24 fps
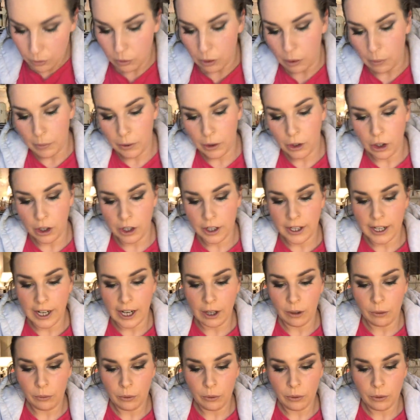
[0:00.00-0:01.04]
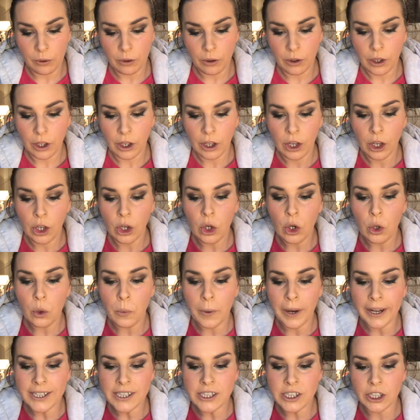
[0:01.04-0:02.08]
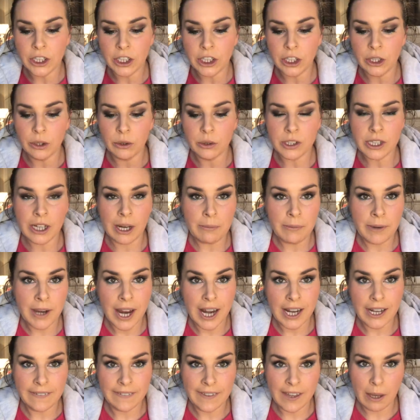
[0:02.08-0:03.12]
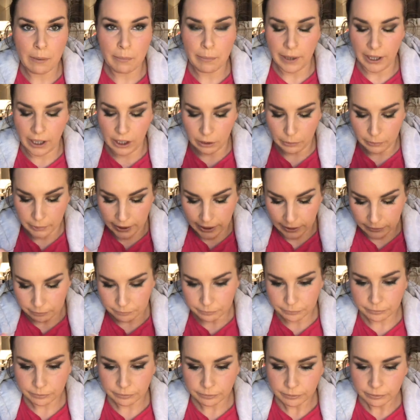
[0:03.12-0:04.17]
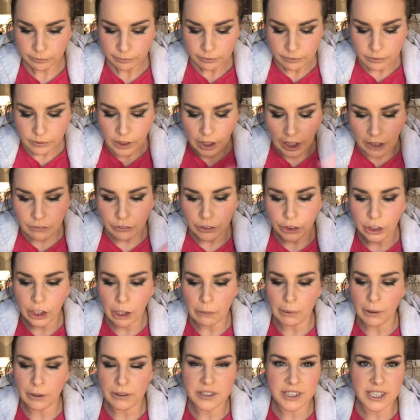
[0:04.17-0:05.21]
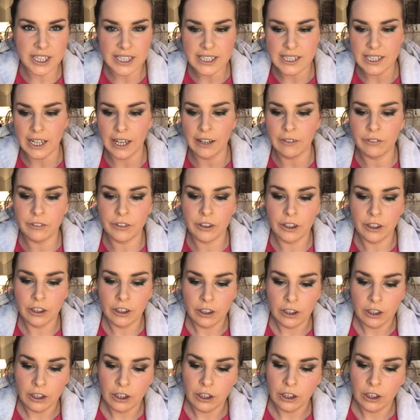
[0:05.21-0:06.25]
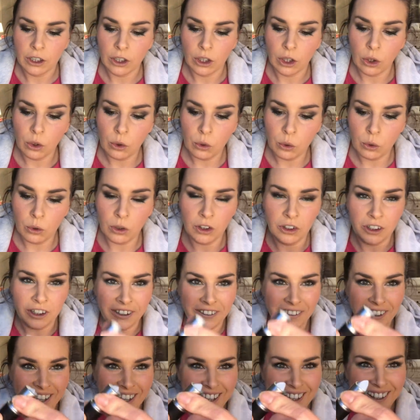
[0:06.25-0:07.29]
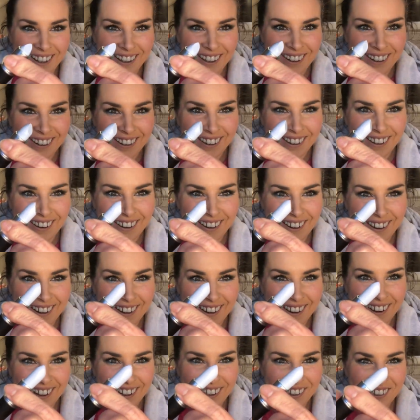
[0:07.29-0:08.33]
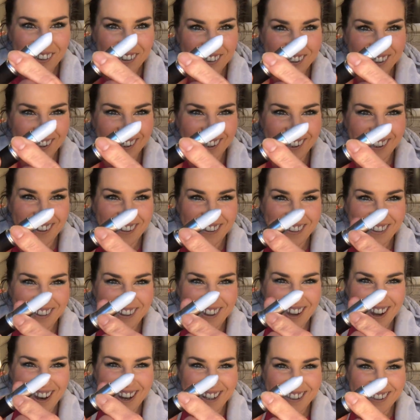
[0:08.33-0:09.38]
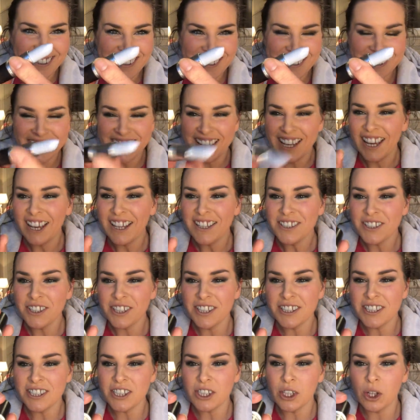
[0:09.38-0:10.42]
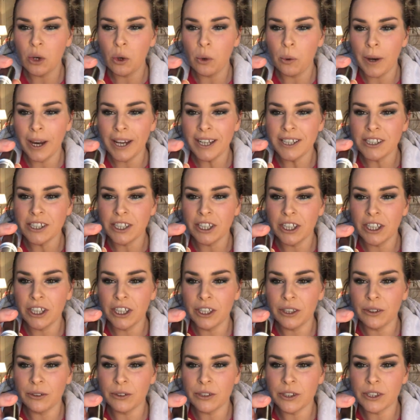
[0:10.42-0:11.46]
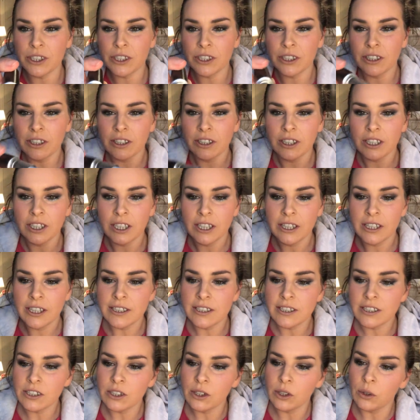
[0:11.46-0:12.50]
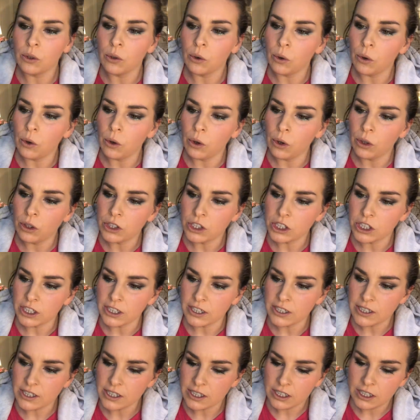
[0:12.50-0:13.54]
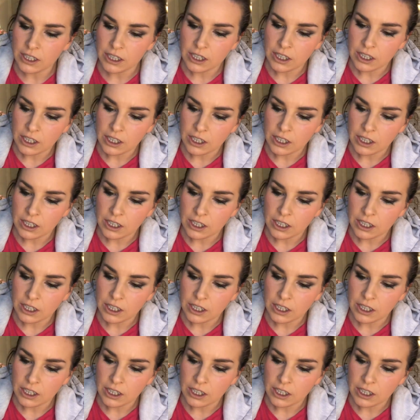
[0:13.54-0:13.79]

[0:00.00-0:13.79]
What we've got now? Quite cute. I'm nearly there, by the way. I've only got about 6 left. Oh, look at that. Look at that. So this is quite cute. This is gorgeous.